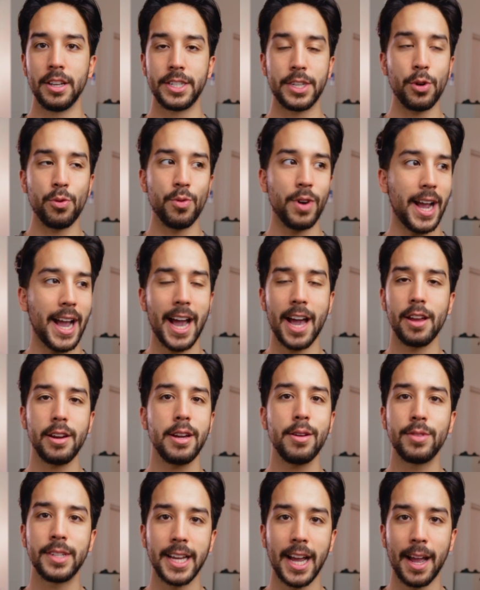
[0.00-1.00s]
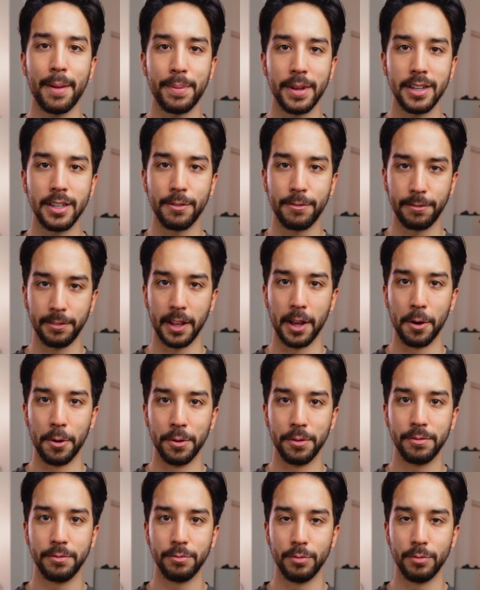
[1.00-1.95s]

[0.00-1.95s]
So how do you tap into flow?